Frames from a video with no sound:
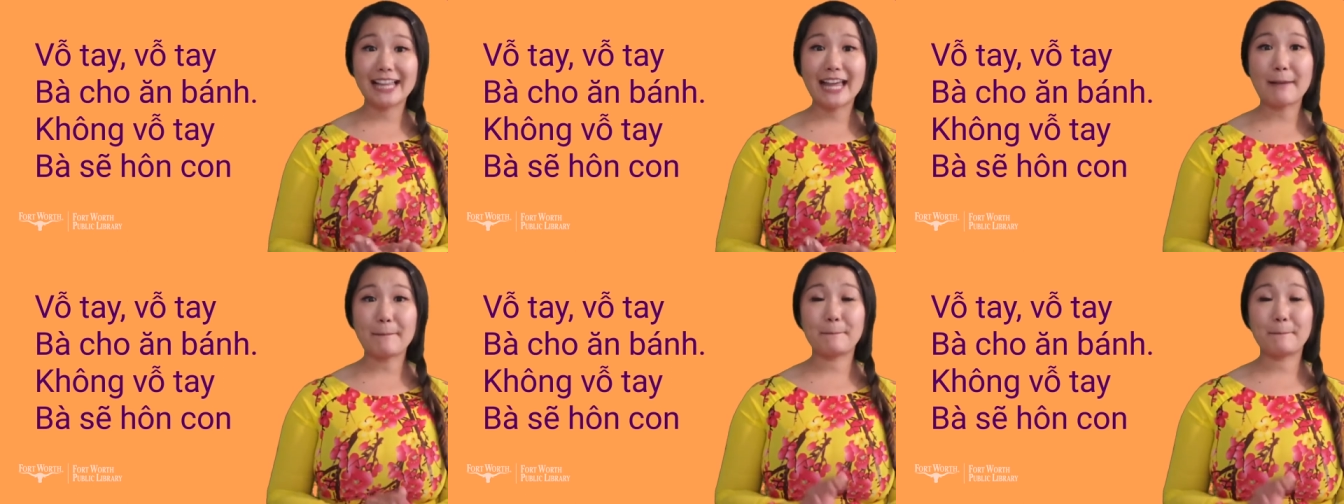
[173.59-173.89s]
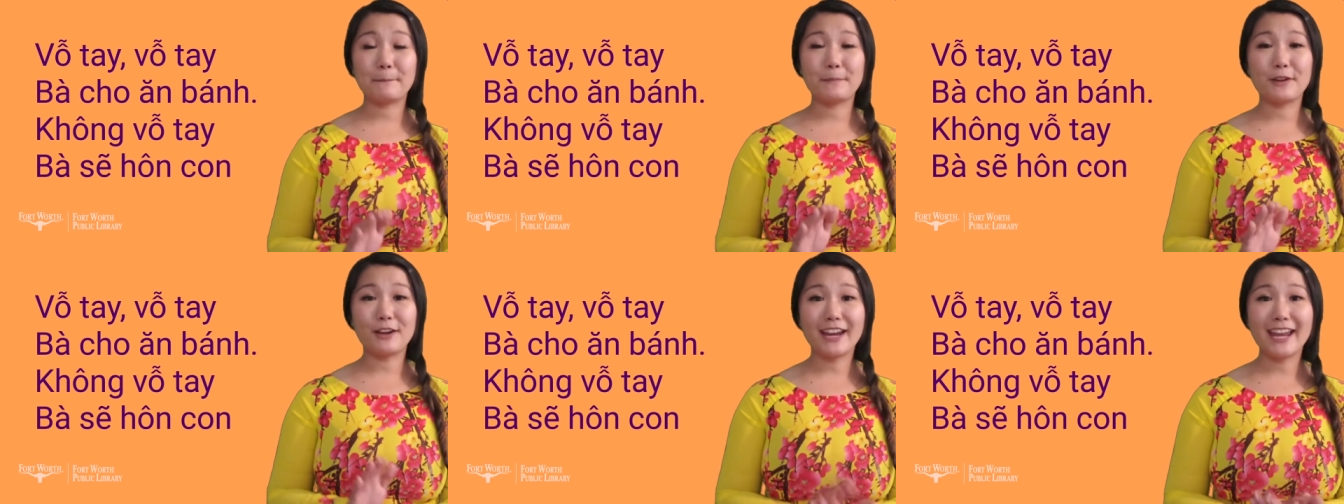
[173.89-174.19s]
clap
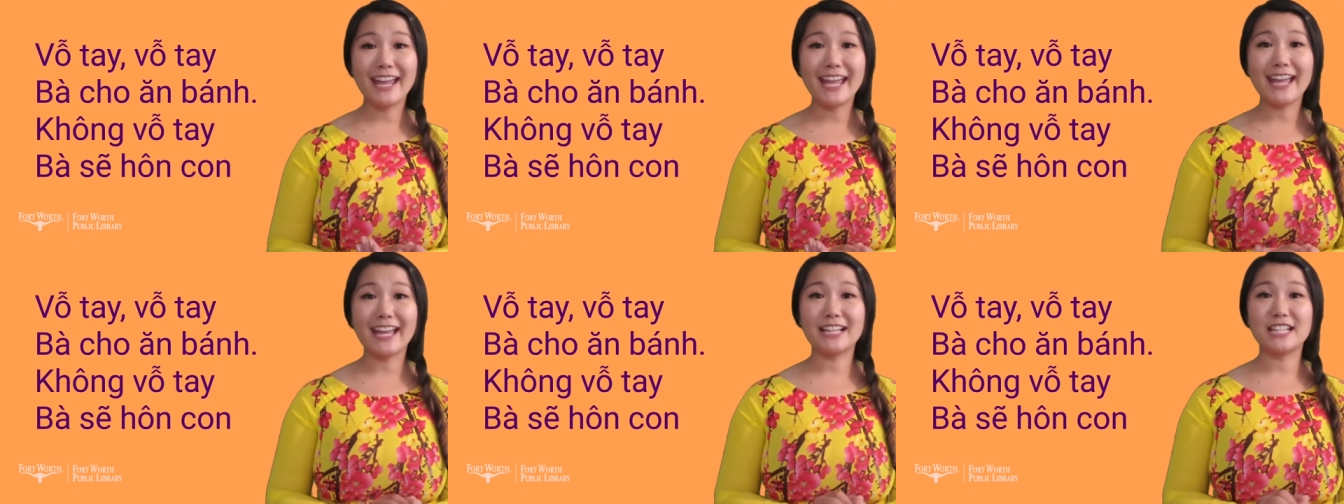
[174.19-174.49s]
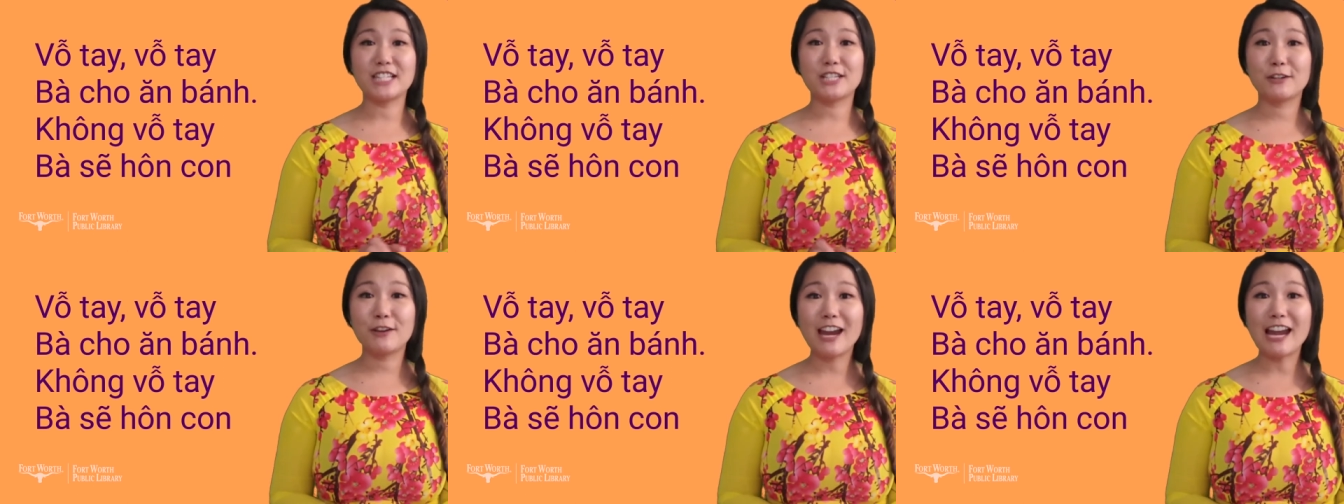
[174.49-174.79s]
your
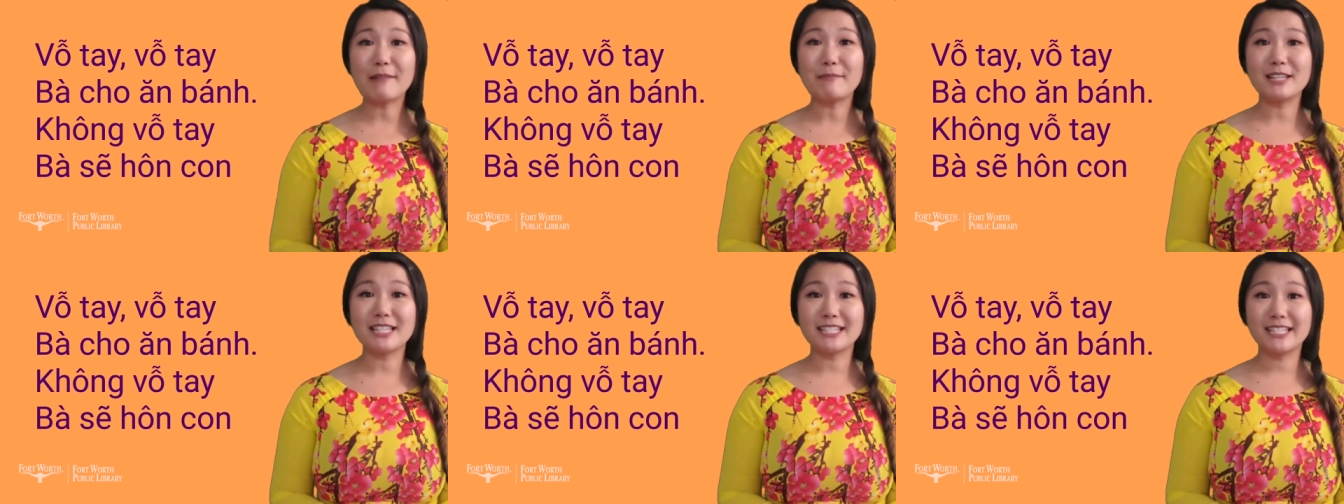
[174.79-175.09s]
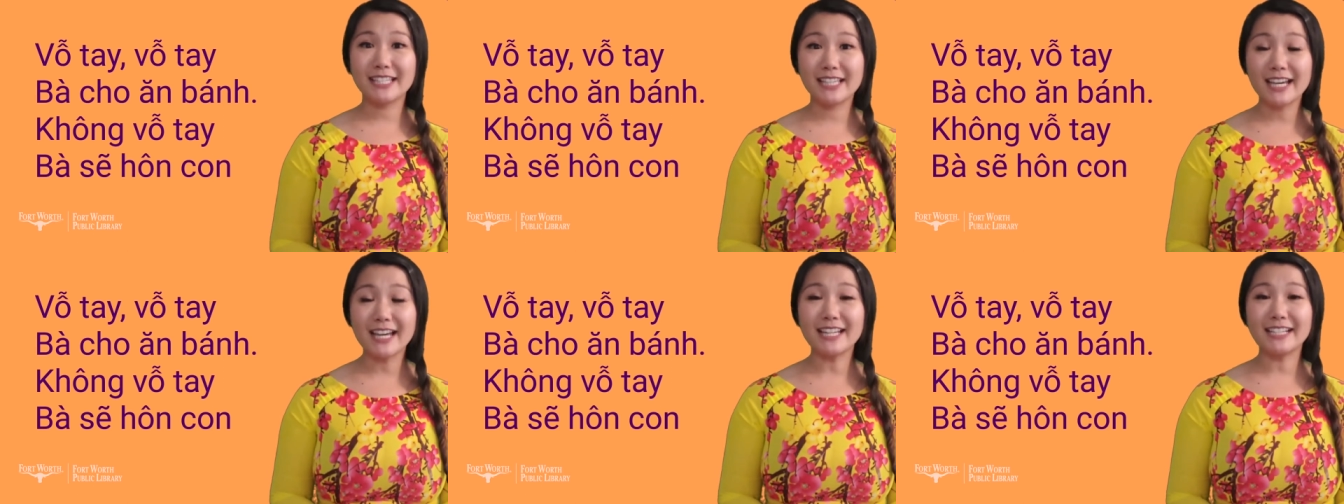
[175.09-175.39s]
hands, grandma's
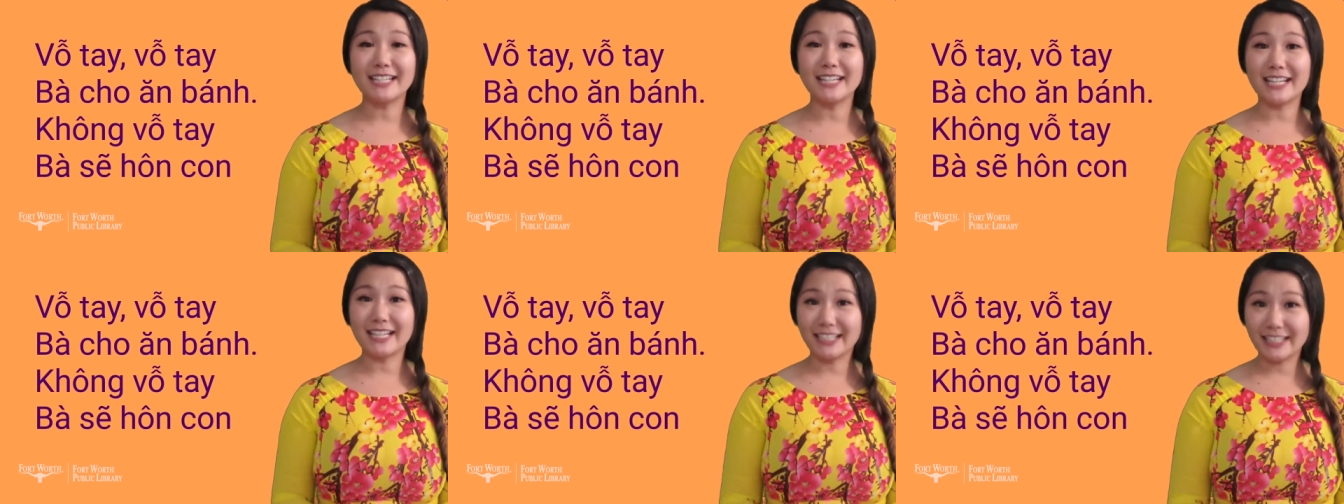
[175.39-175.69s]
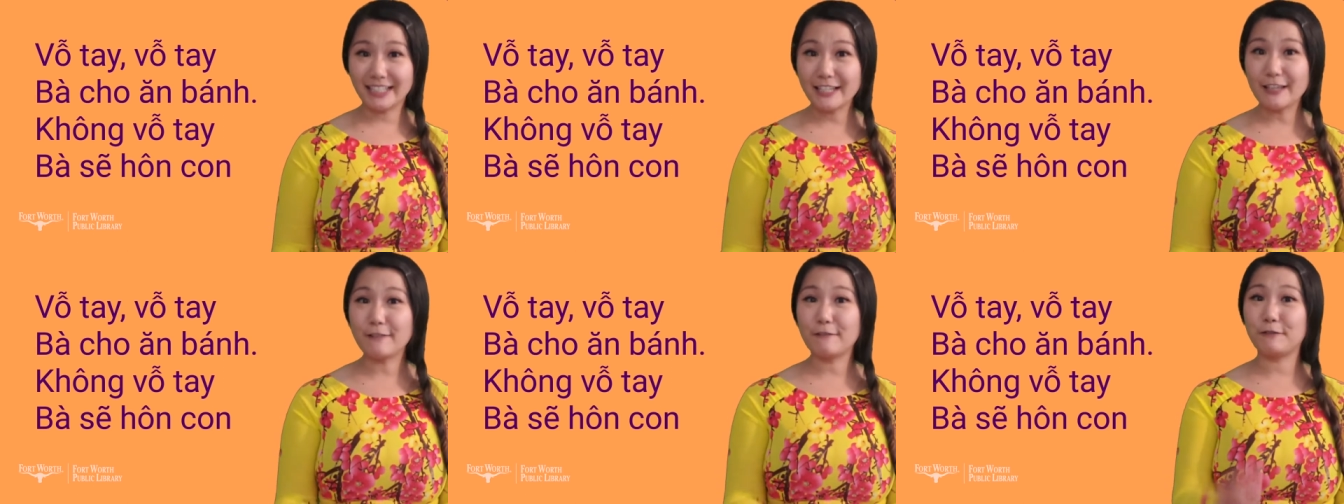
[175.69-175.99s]
gonna
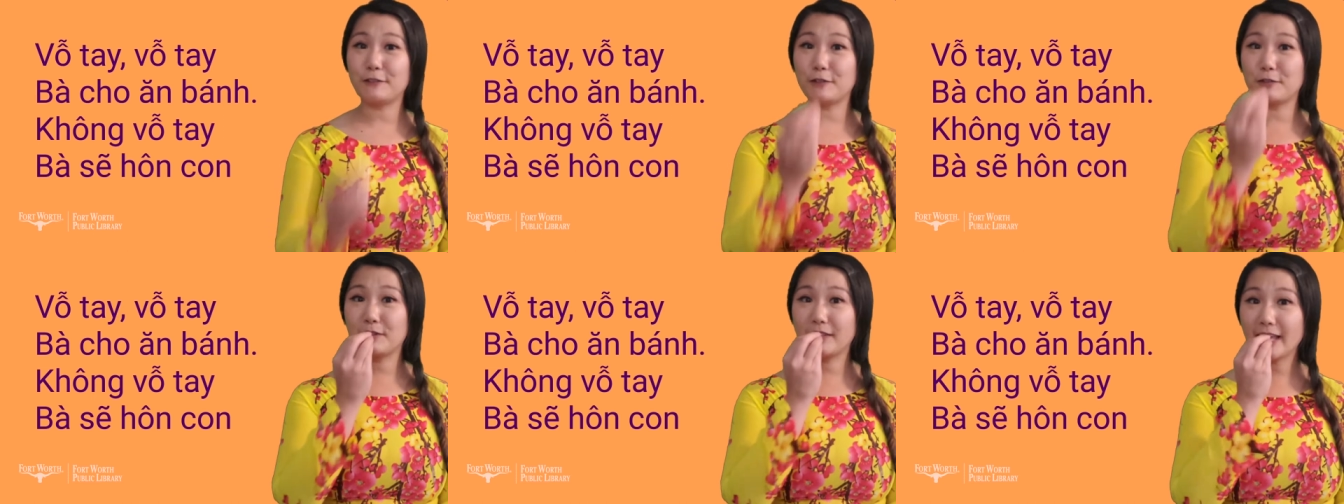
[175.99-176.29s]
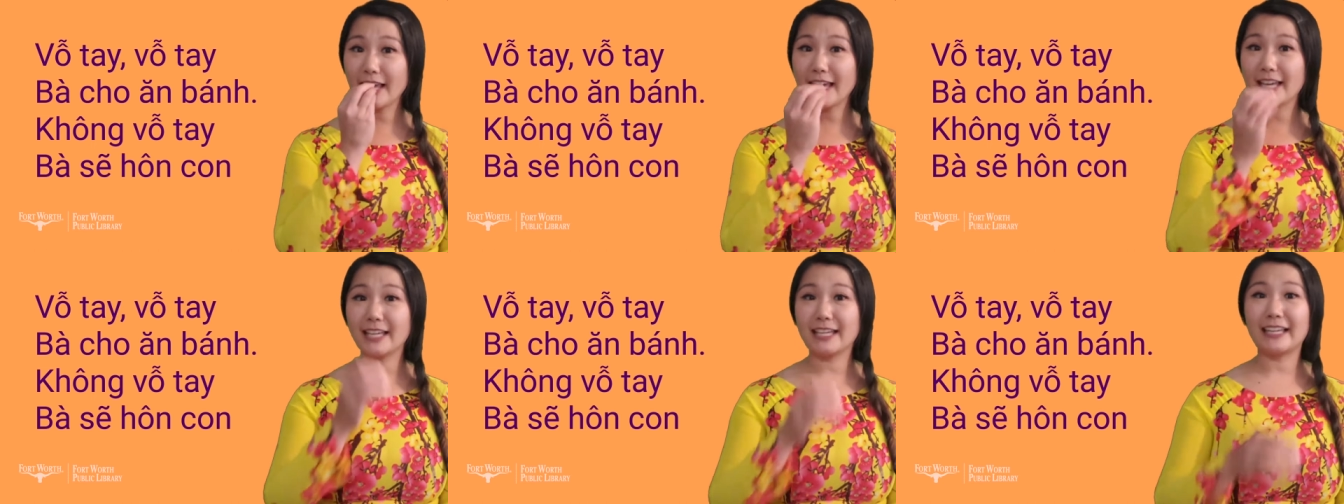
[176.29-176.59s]
give you
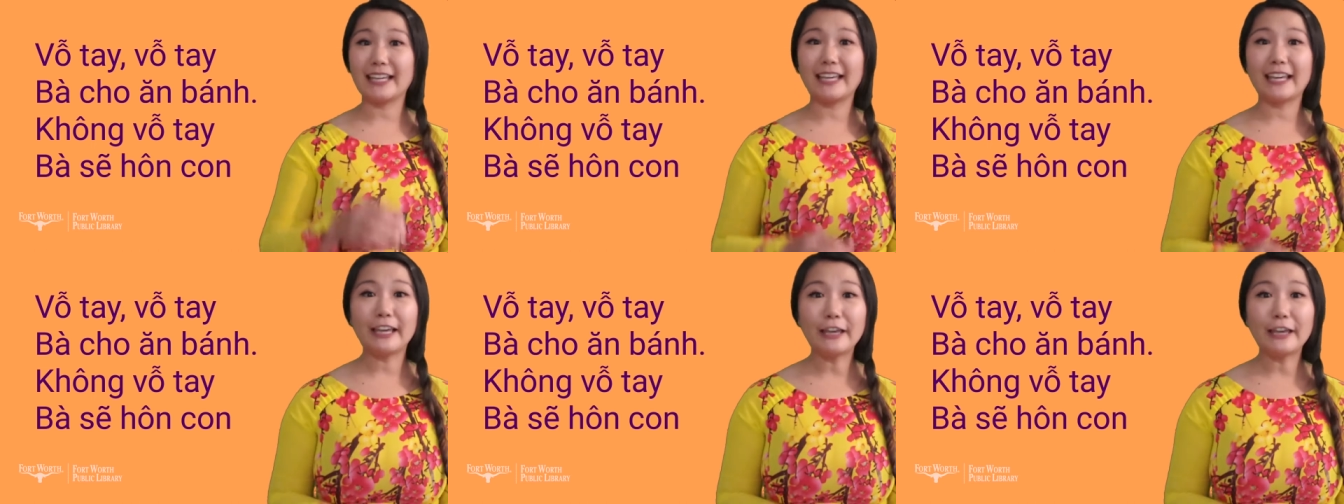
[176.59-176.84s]
cake.